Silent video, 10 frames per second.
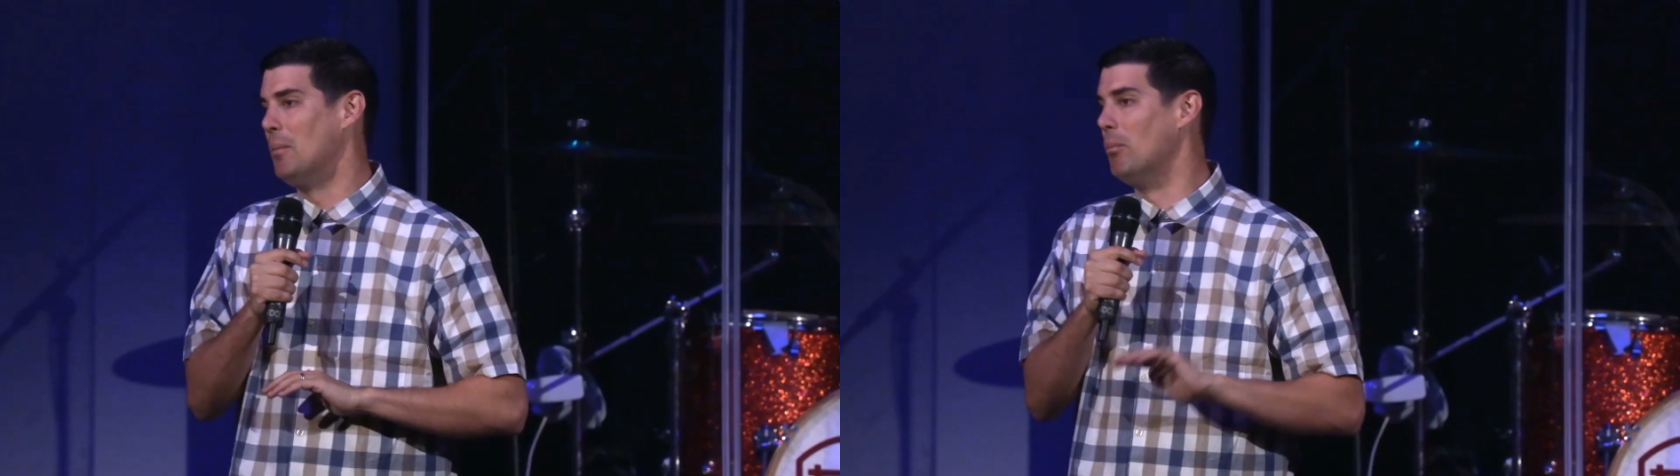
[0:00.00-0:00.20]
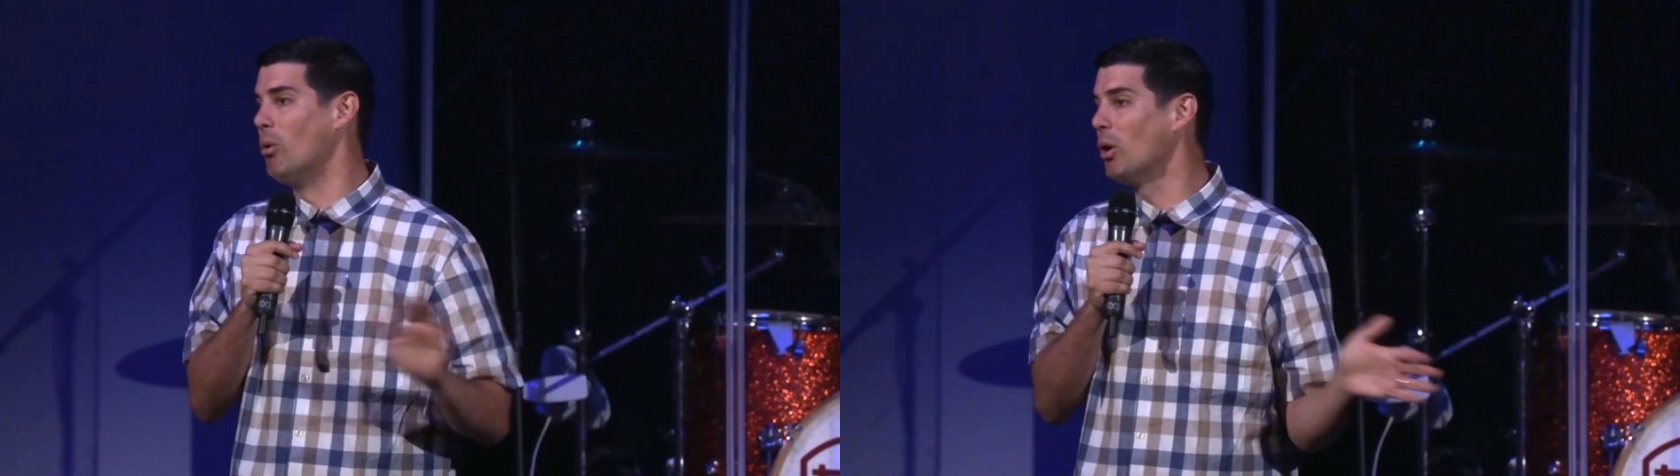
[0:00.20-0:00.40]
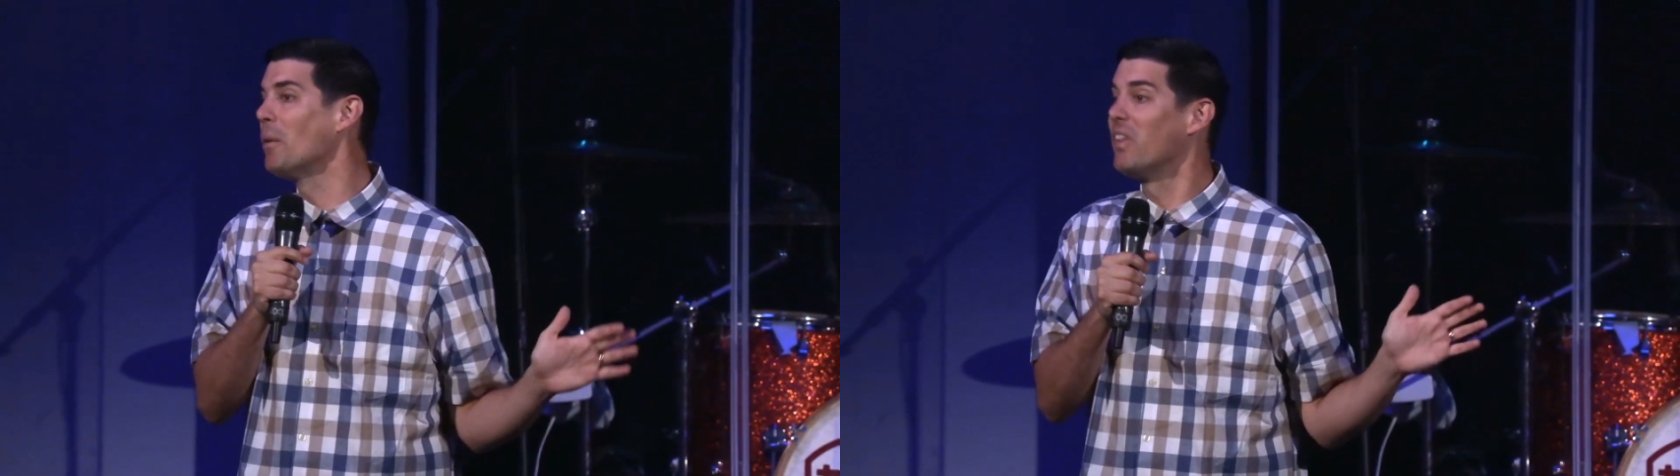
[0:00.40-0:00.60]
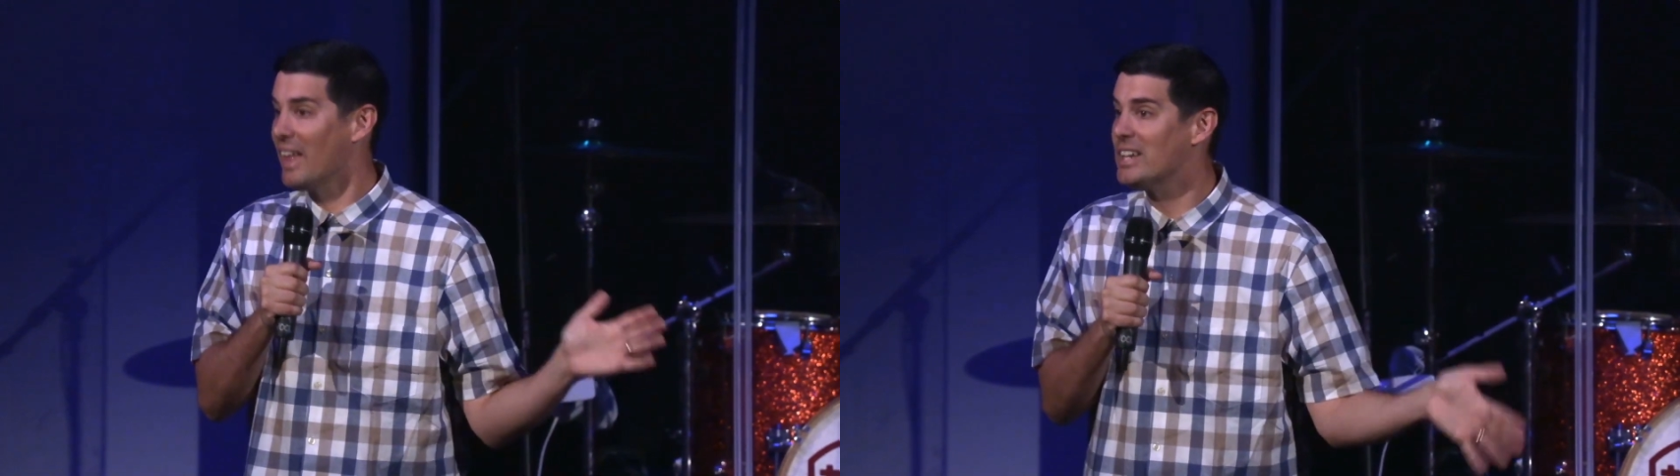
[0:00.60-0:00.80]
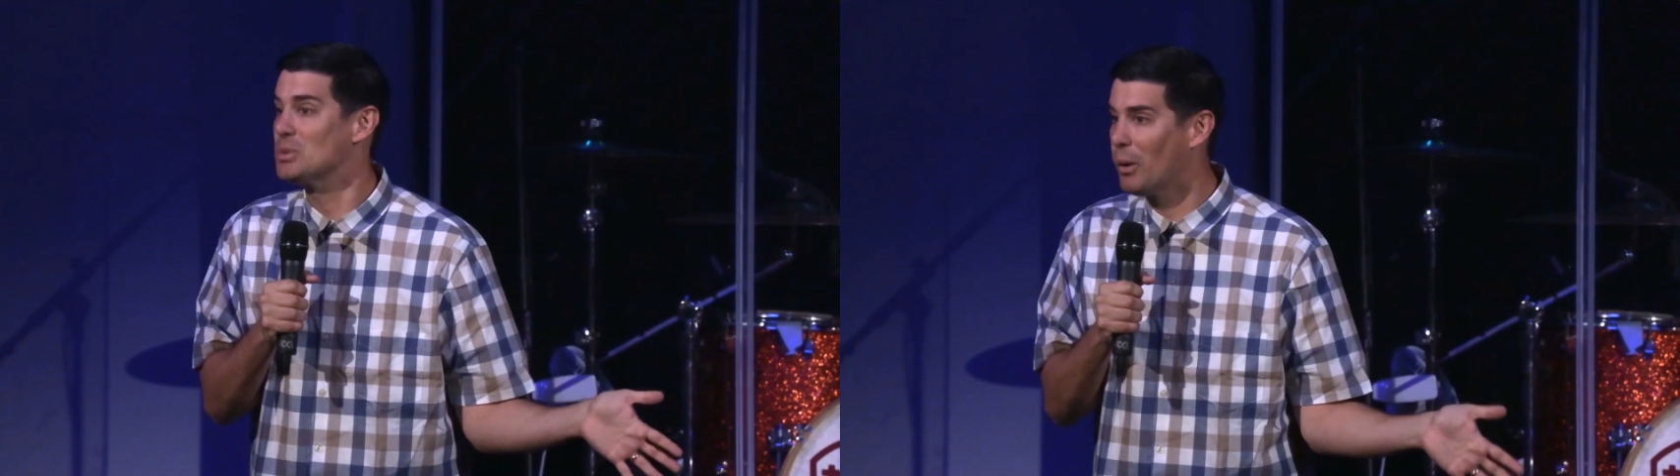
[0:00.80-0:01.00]
more with
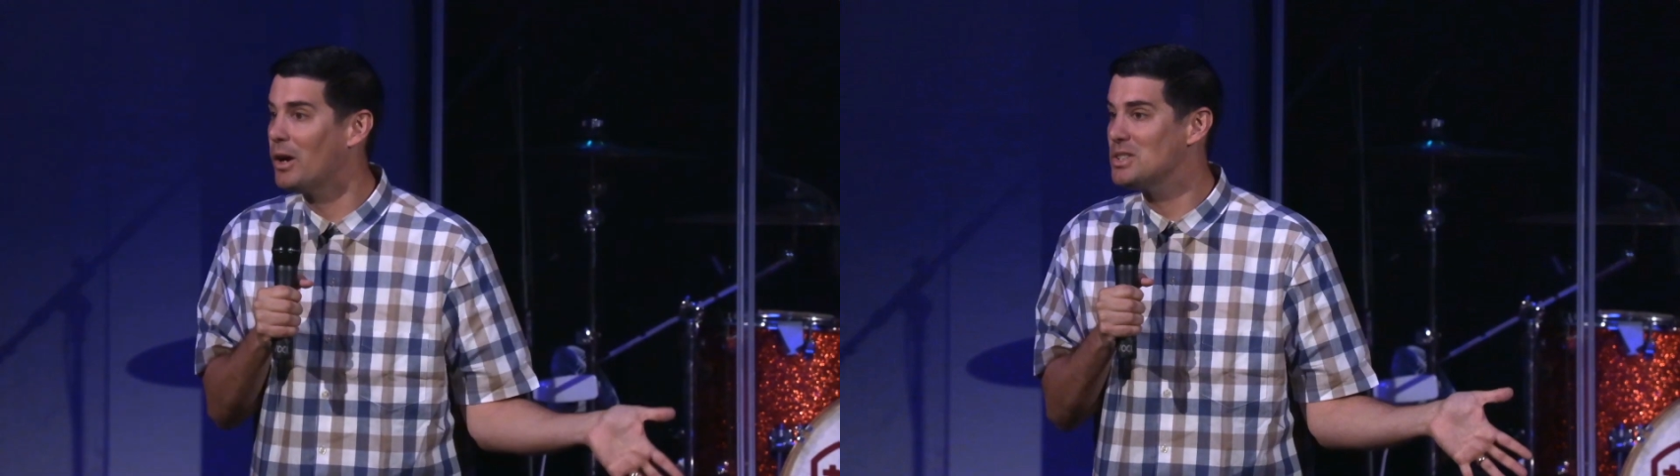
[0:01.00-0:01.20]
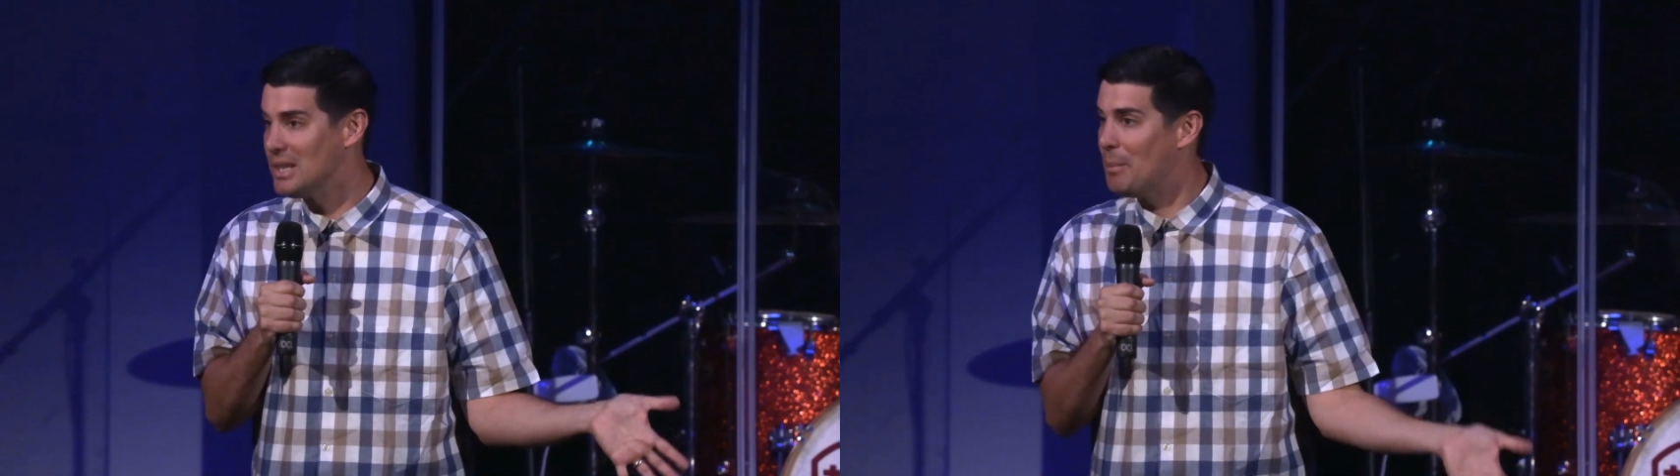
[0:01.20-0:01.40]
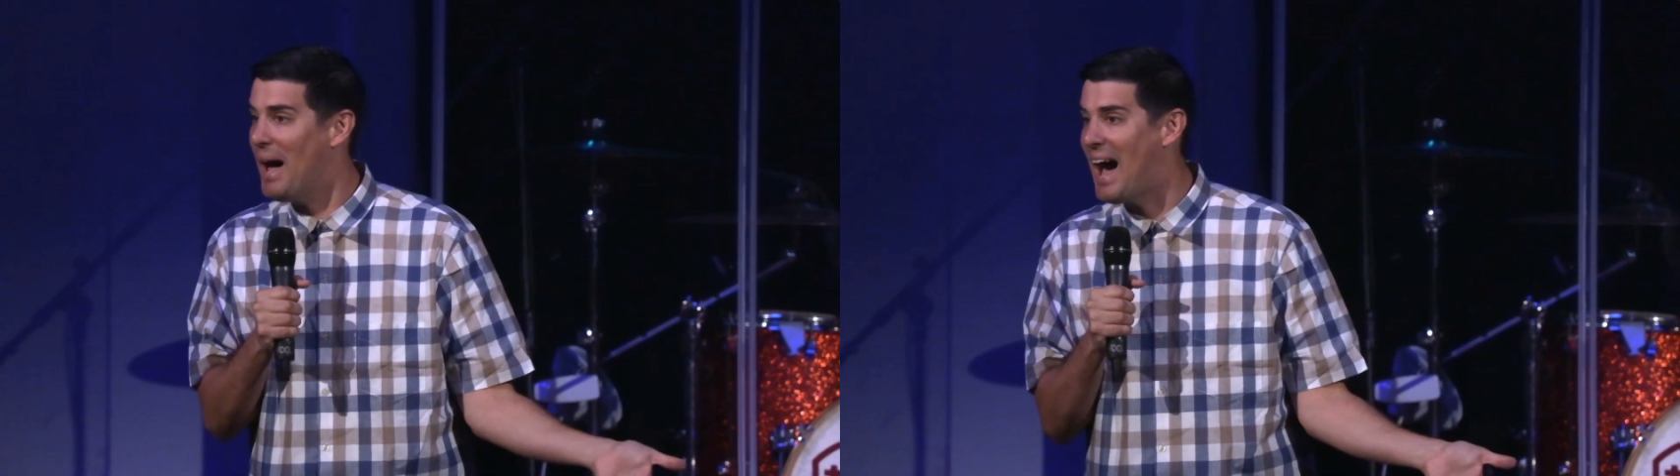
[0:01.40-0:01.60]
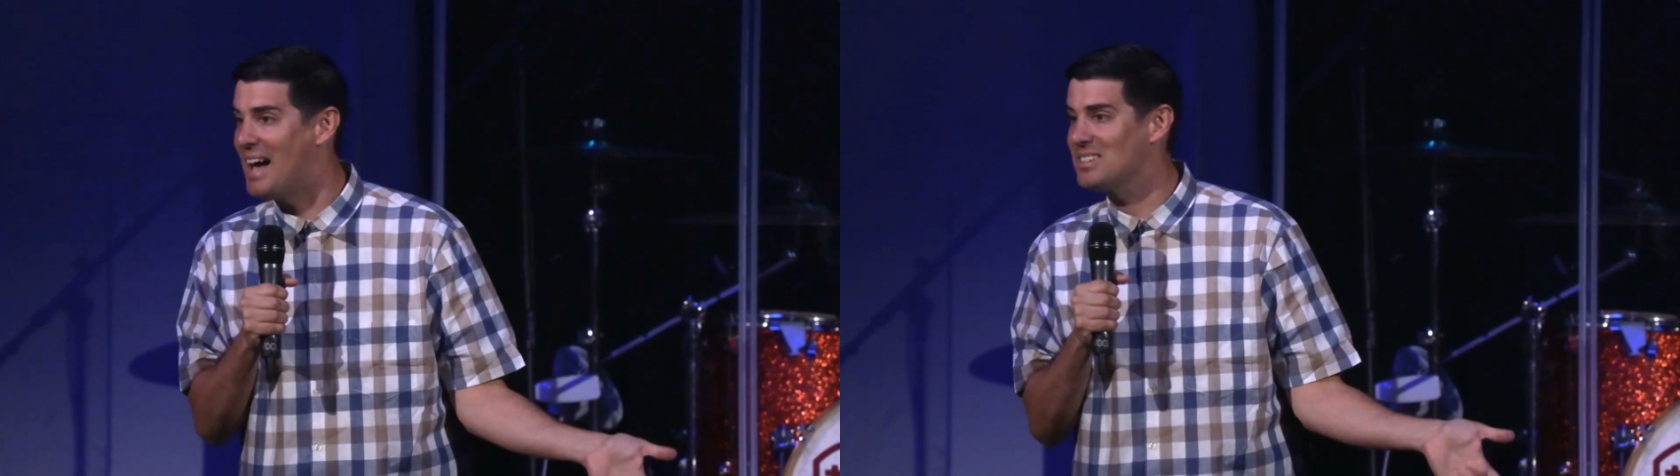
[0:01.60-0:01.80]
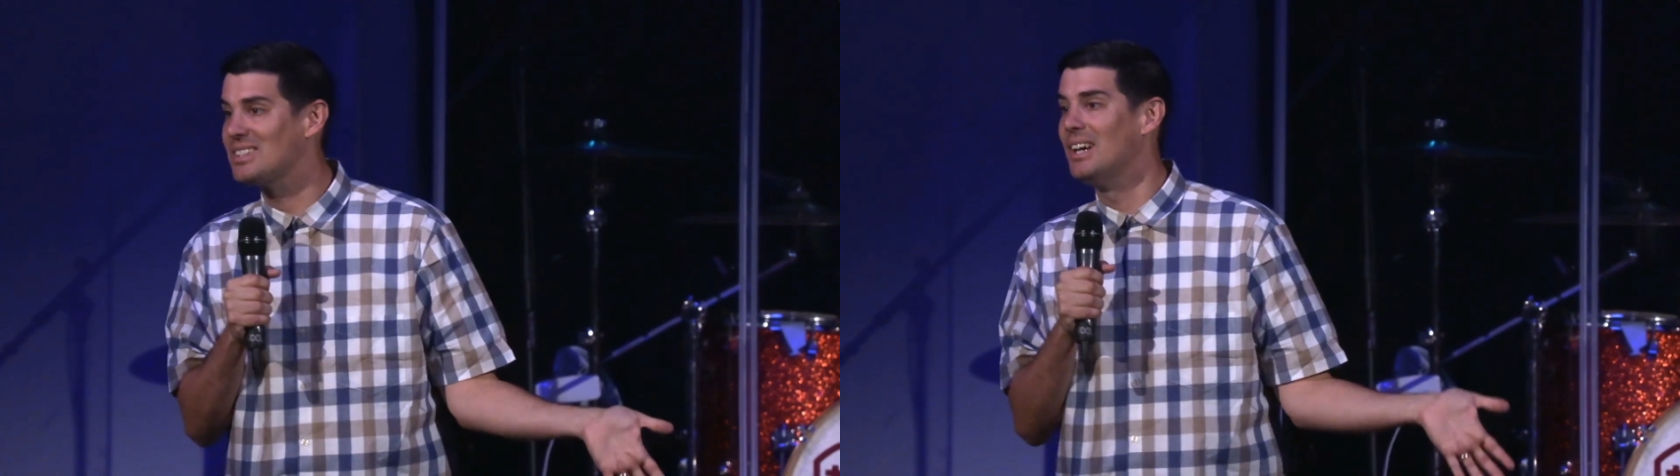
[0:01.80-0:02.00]
less words in the
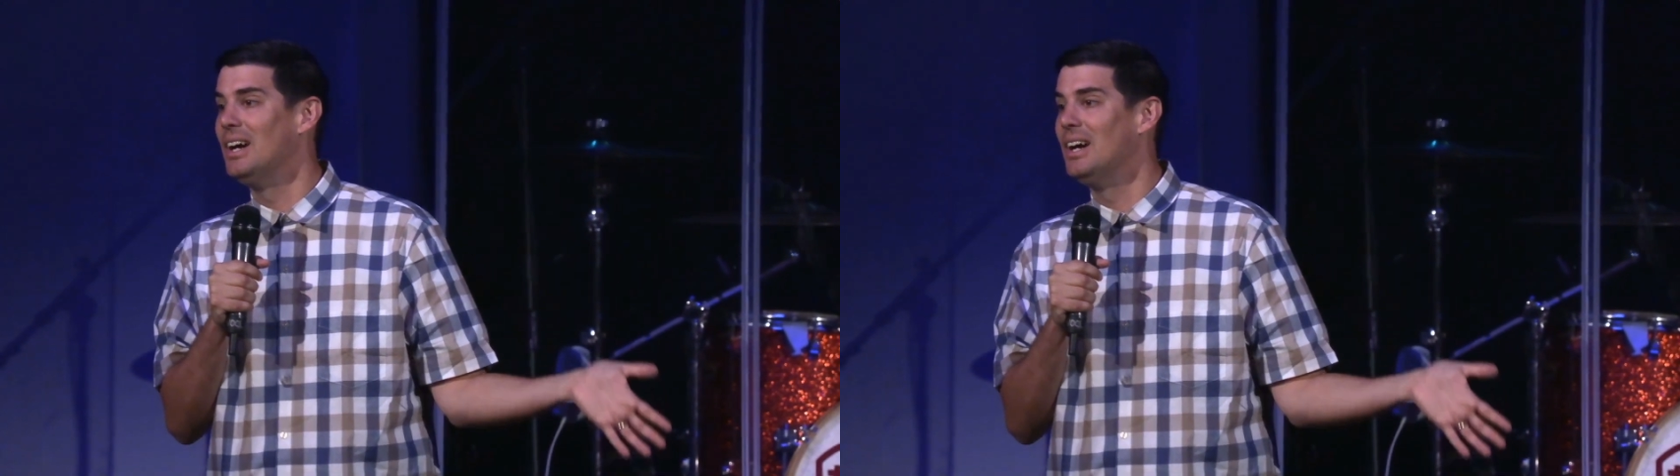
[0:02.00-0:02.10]
past,